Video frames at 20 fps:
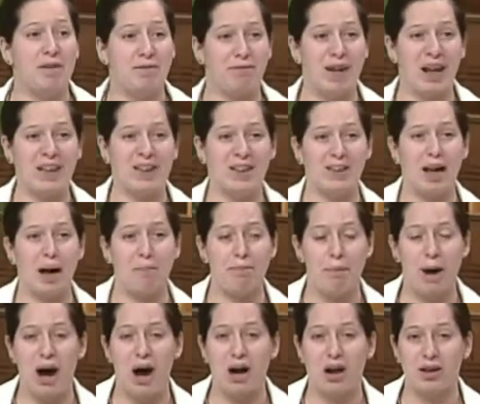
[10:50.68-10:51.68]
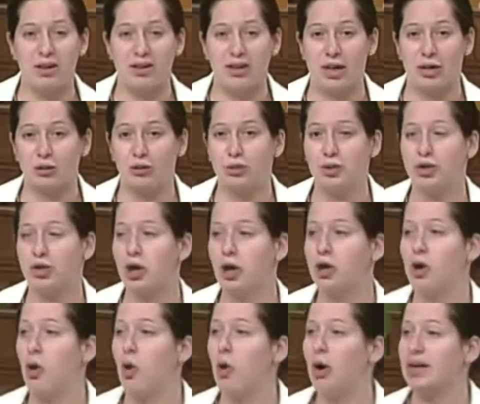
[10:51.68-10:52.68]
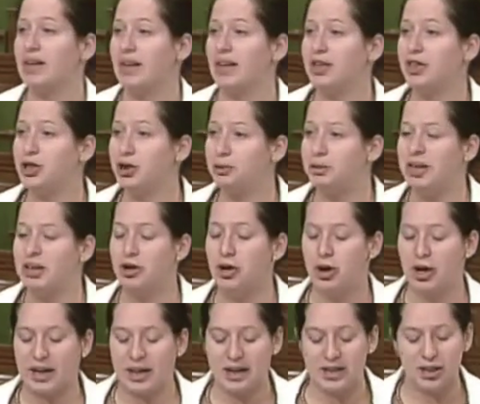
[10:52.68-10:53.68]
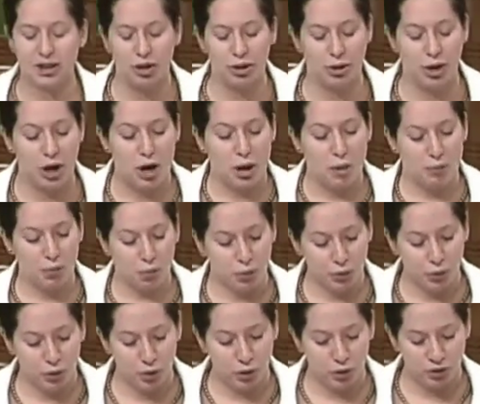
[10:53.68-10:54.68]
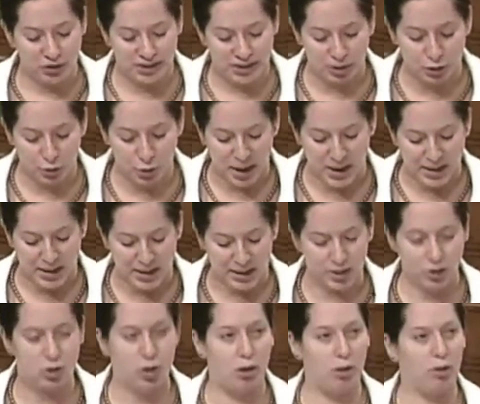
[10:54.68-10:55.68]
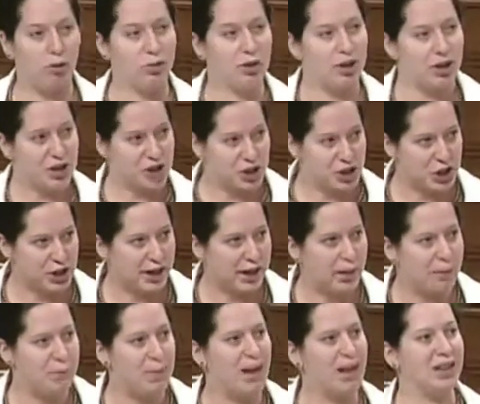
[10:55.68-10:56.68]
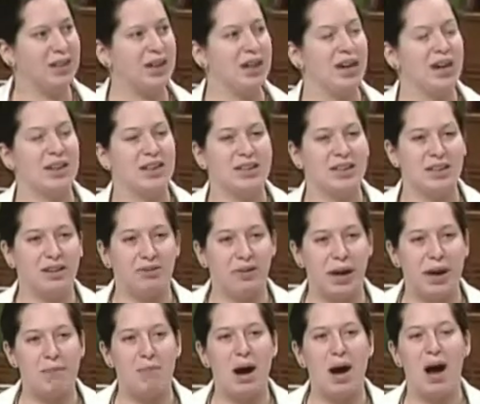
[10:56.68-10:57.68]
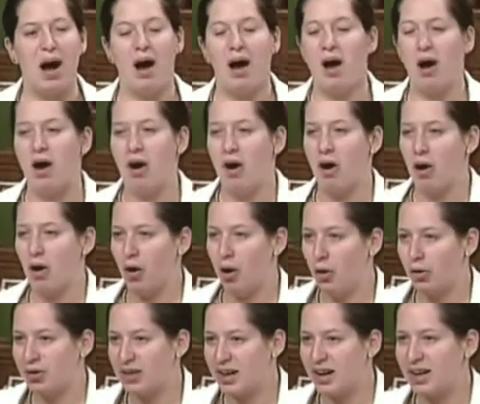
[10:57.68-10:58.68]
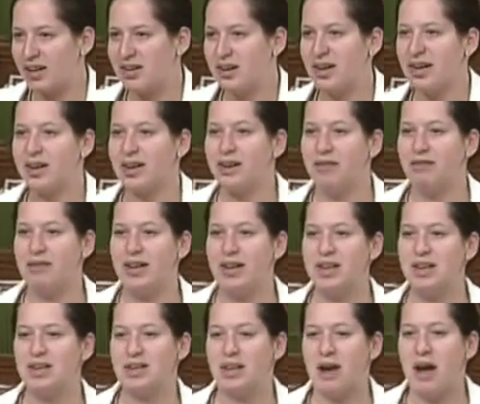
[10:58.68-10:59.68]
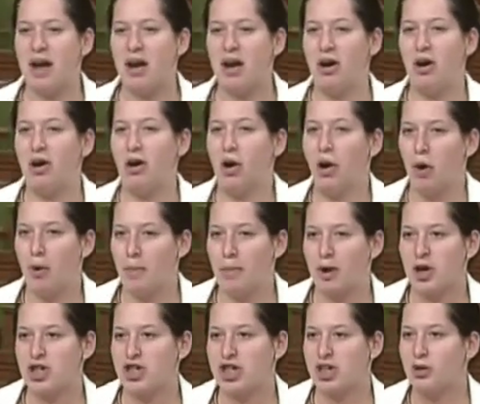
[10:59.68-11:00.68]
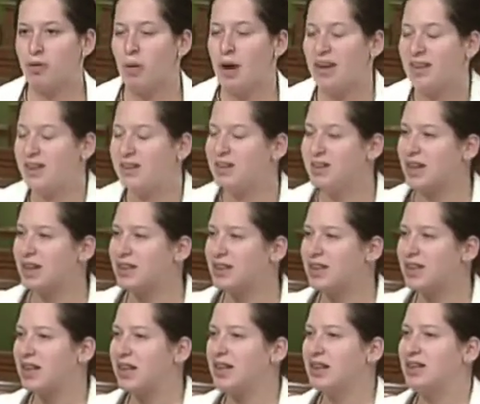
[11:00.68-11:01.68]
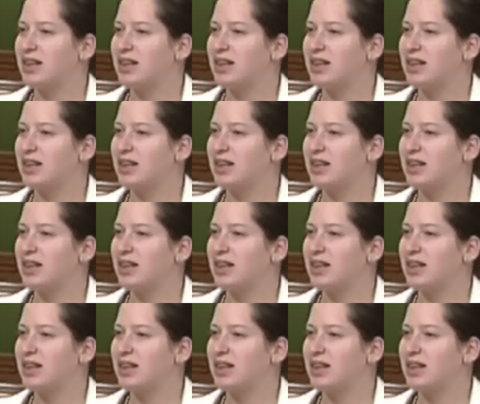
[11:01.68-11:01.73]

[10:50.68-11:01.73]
We really have to make sure that each country will do its share, and that's how we reduce risk for our fellow citizens. So, I repeat, this is really a treaty, or